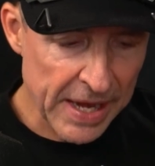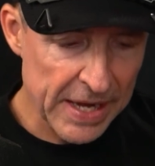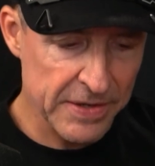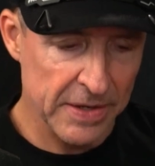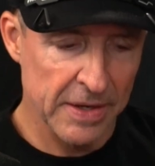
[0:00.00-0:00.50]
It
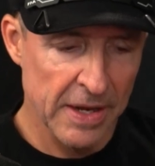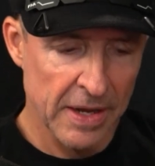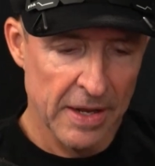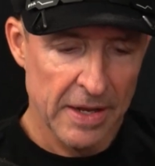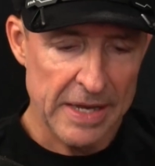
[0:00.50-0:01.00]
isn't
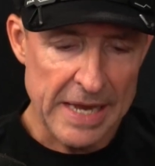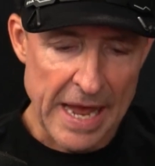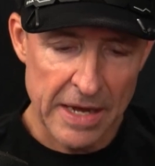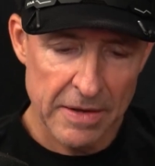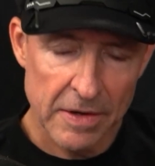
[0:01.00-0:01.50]

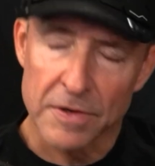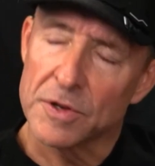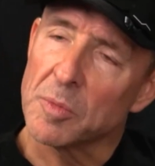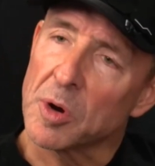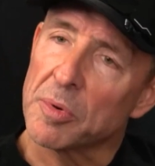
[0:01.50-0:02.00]
yet
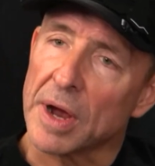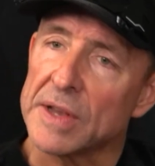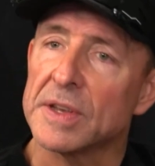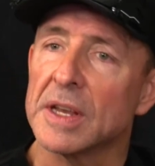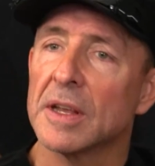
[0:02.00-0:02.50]
consumer
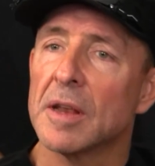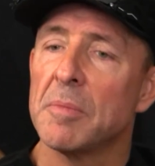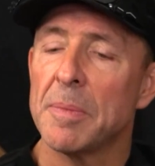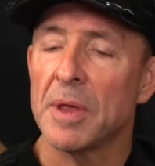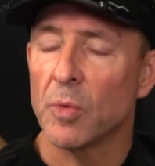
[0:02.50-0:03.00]
pricing, and
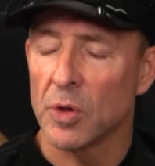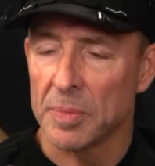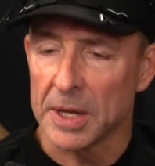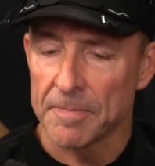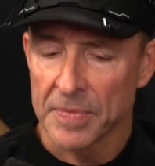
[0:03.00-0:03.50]
maybe it will be.